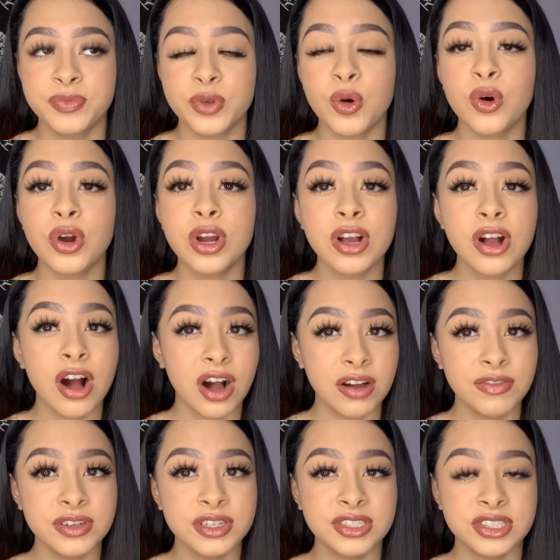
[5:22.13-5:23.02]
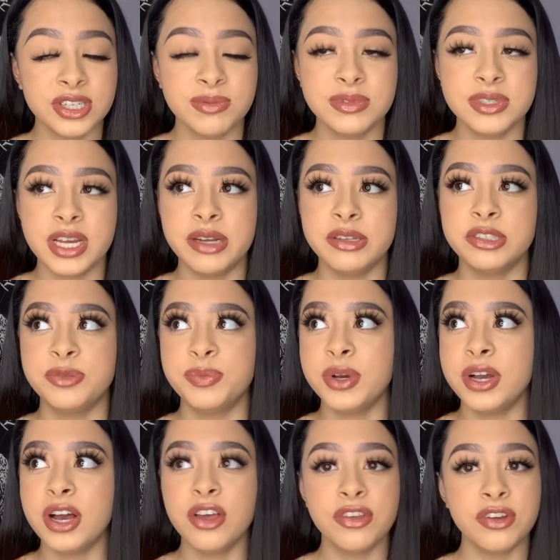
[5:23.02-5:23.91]
Or coffee sometimes,
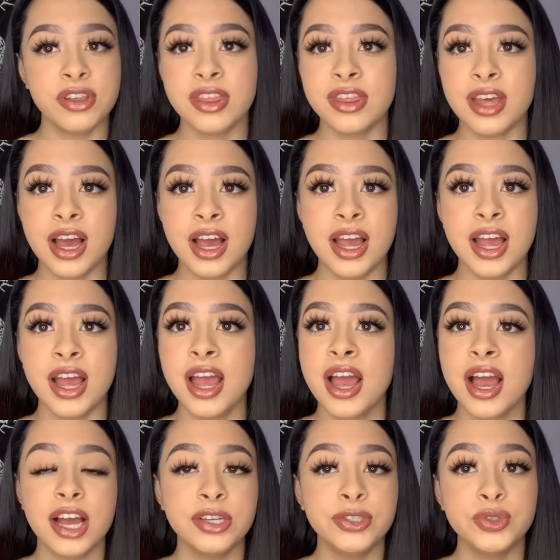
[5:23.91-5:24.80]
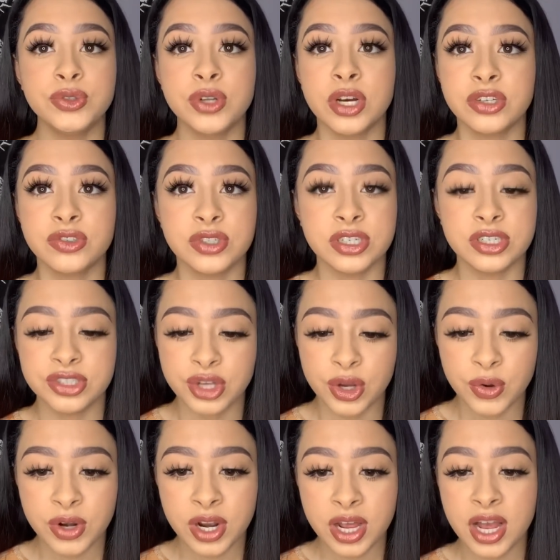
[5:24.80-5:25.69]
but other than that, I do not drink
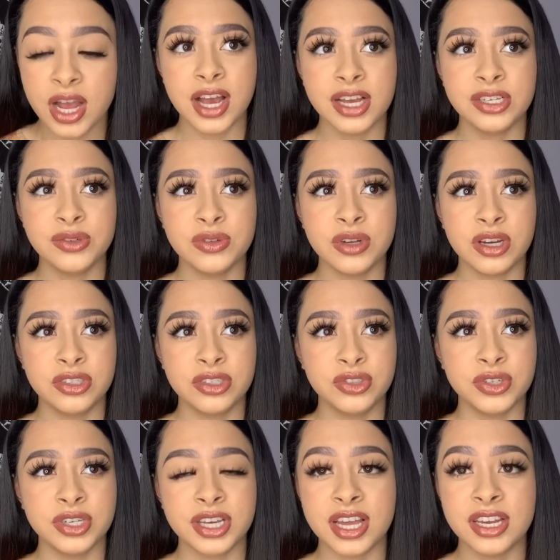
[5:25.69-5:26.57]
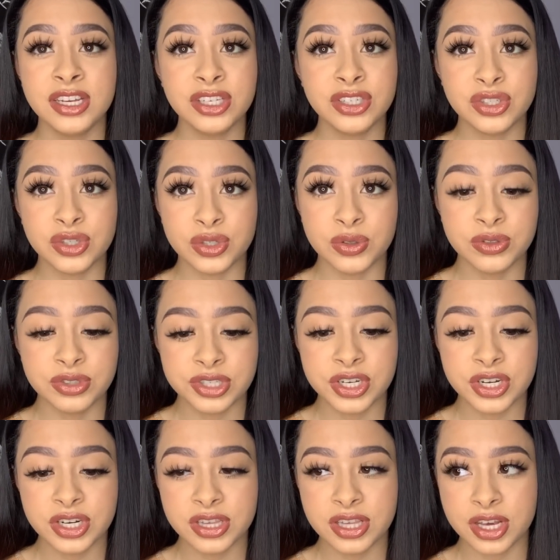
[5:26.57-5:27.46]
soda. I do not drink any juice
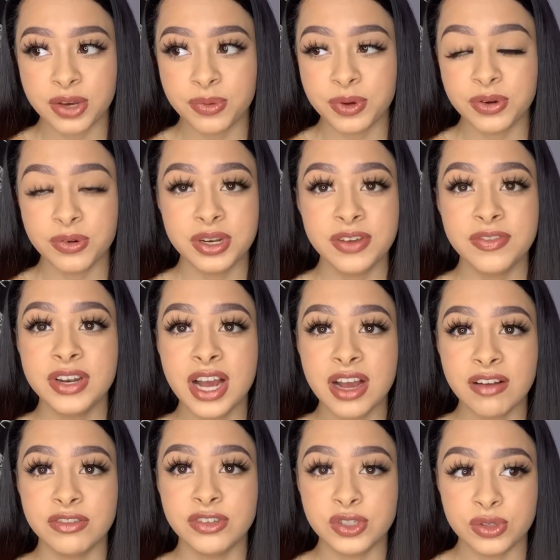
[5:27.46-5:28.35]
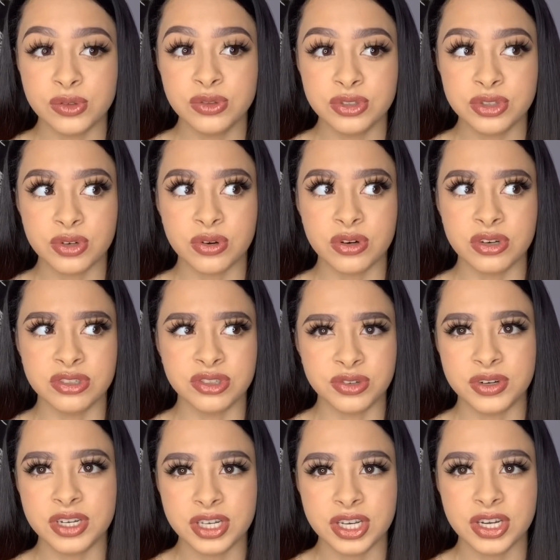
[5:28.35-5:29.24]
here. Like, we don't even have juice or
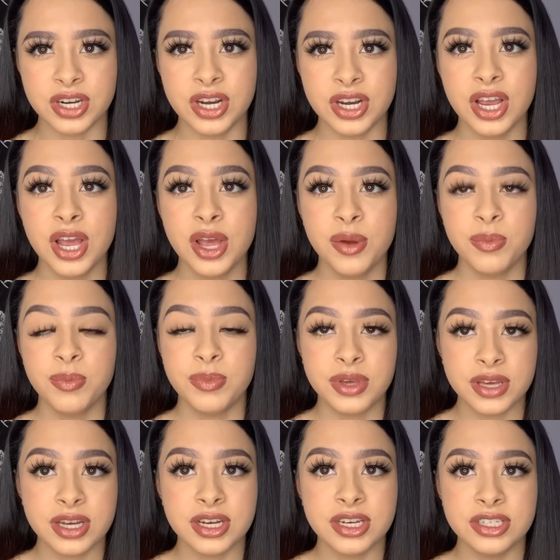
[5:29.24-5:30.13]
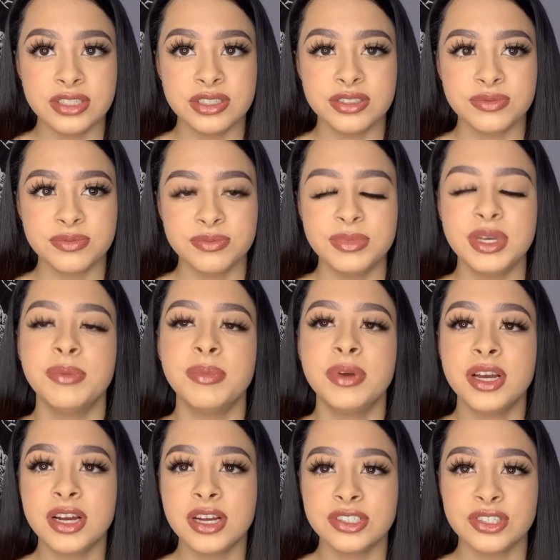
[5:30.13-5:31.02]
soda here because me and
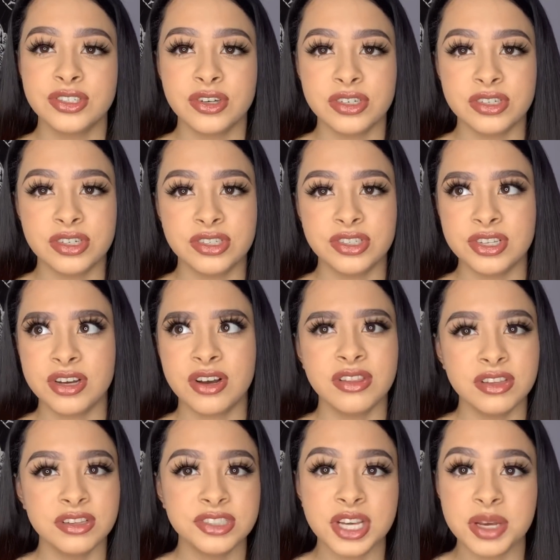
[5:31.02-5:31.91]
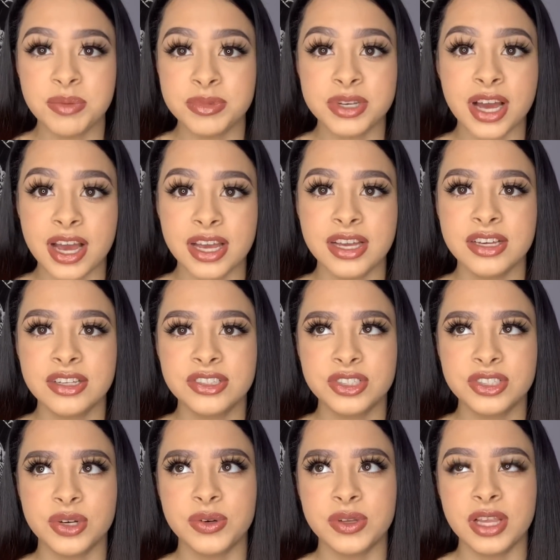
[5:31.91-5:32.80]
my cousin are just like on the same diet,
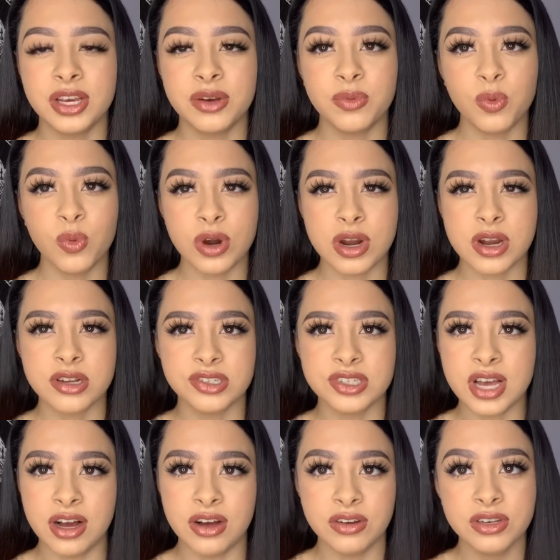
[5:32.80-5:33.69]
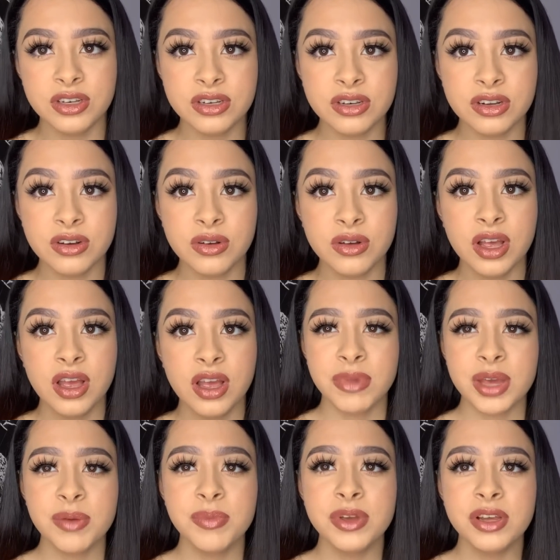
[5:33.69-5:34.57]
so it like works out, you know?
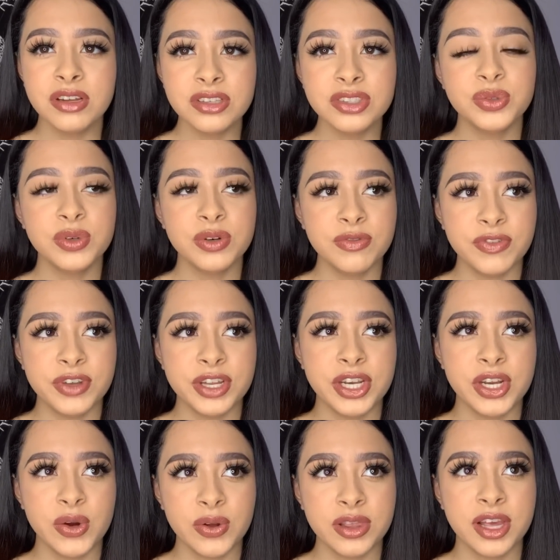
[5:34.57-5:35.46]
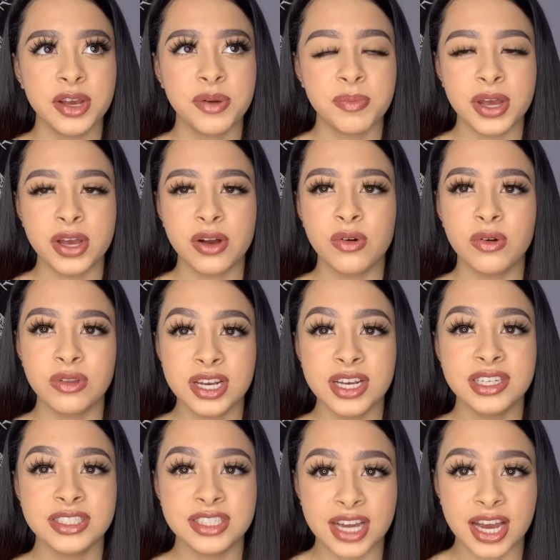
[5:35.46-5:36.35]
Maybe I'll do a video on like my whole
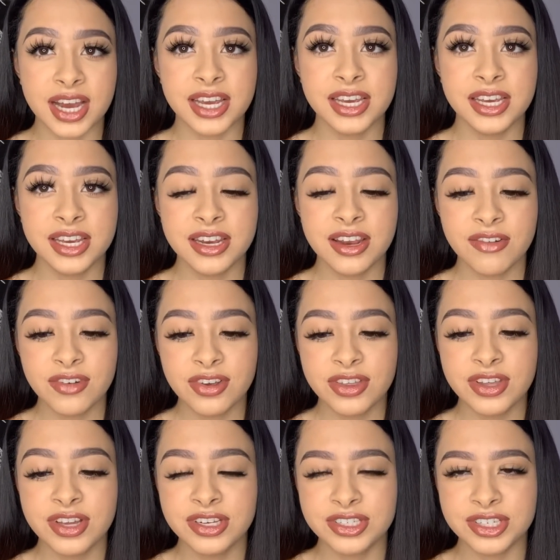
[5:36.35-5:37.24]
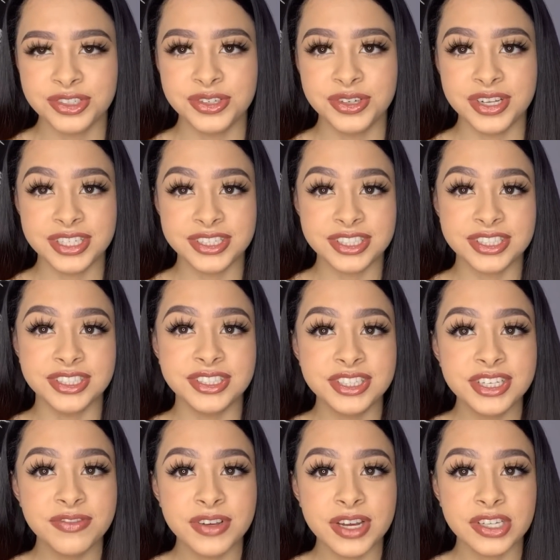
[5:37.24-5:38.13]
like diet and everything just so you guys can see
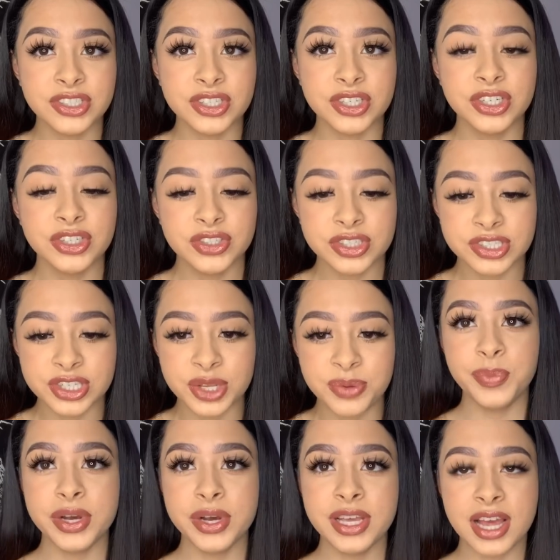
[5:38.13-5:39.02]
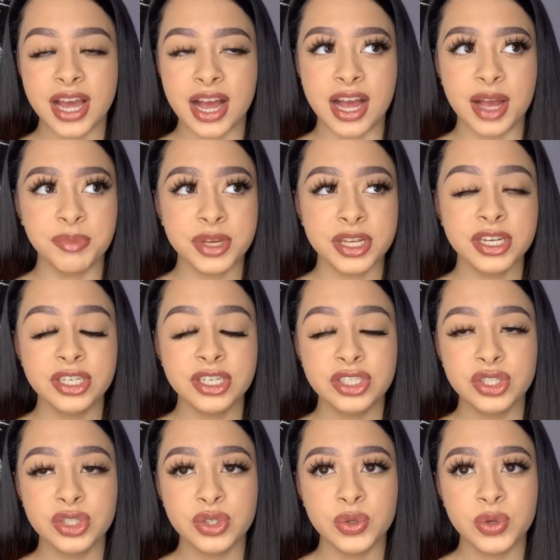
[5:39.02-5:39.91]
if you guys are interested. But yeah, I'm gonna
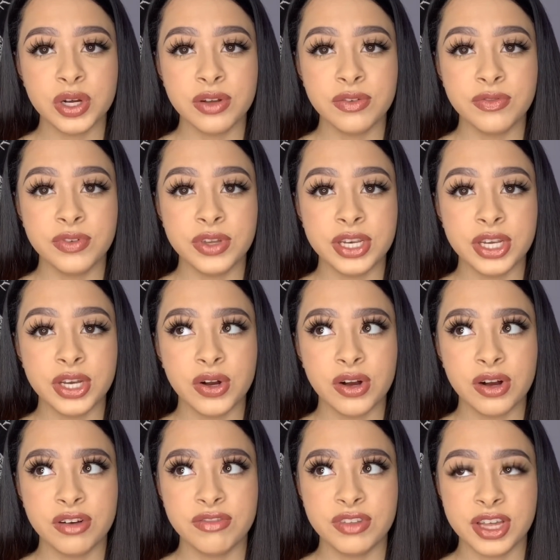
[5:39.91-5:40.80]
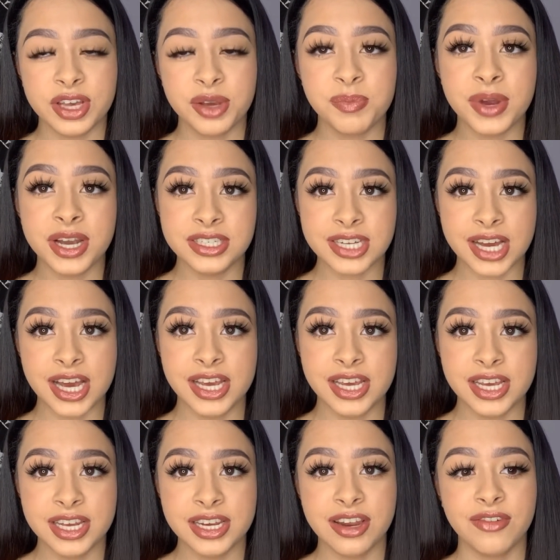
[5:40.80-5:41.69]
do a video of like my
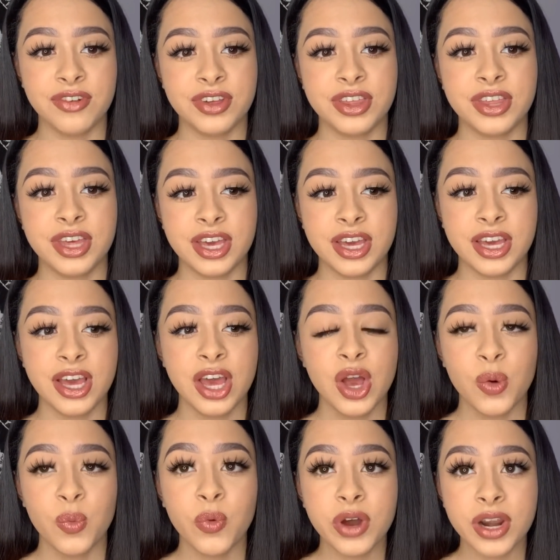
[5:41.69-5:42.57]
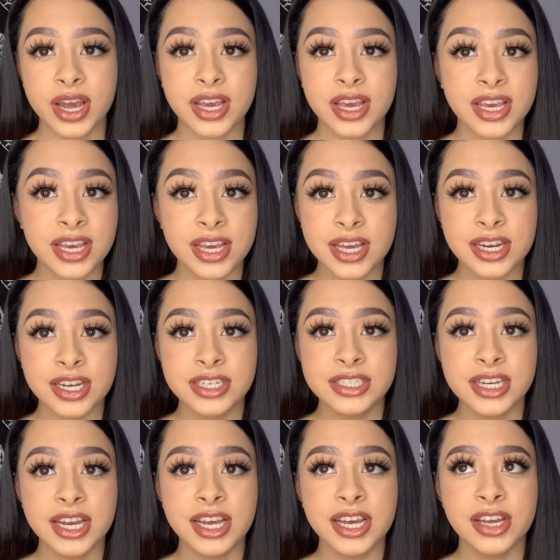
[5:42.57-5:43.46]
diet and everything, what I eat in a
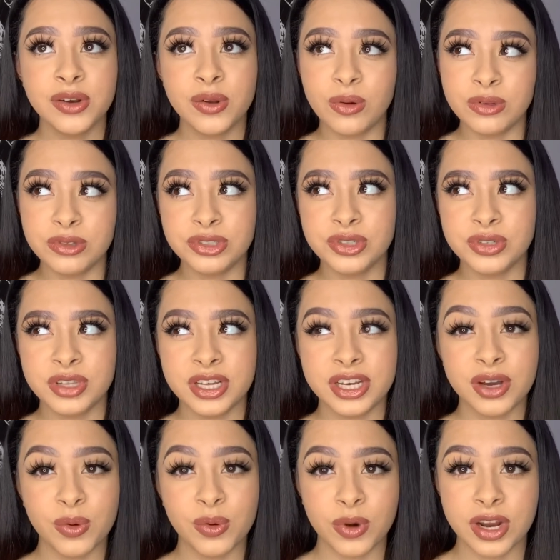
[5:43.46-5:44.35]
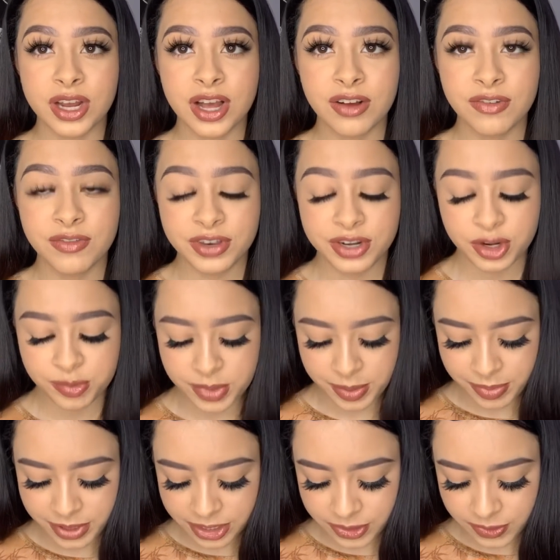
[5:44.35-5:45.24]
day, and also like a workout video. I
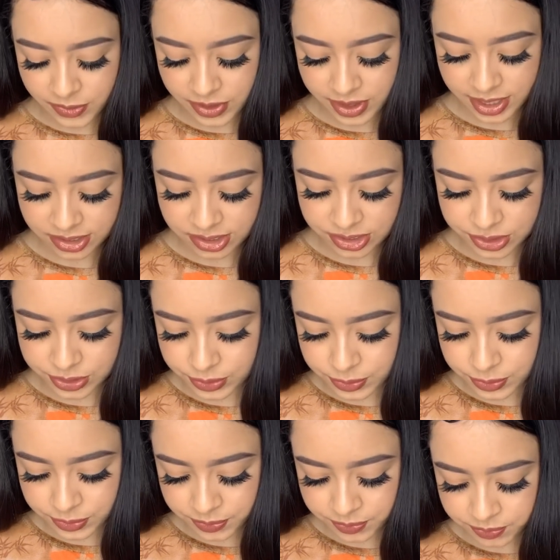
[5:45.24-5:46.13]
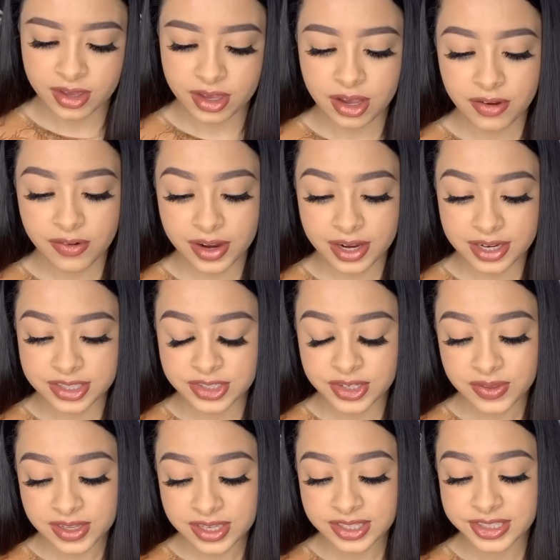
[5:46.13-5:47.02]
might be doing that soon. All right,
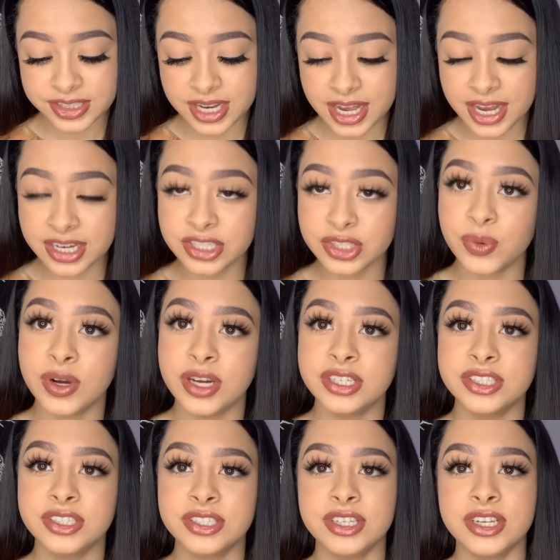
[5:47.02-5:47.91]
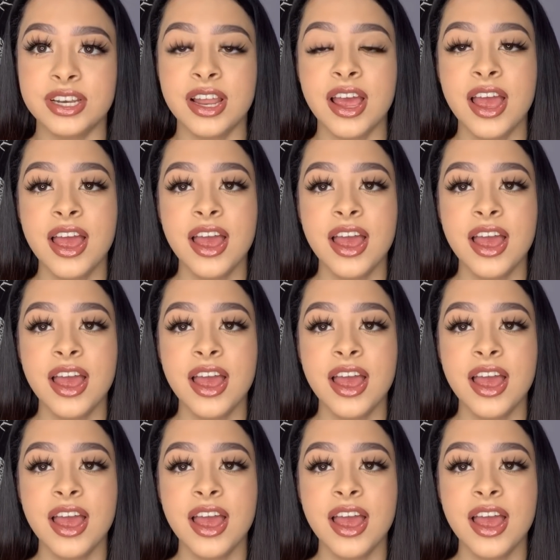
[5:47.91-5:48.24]
so this next question,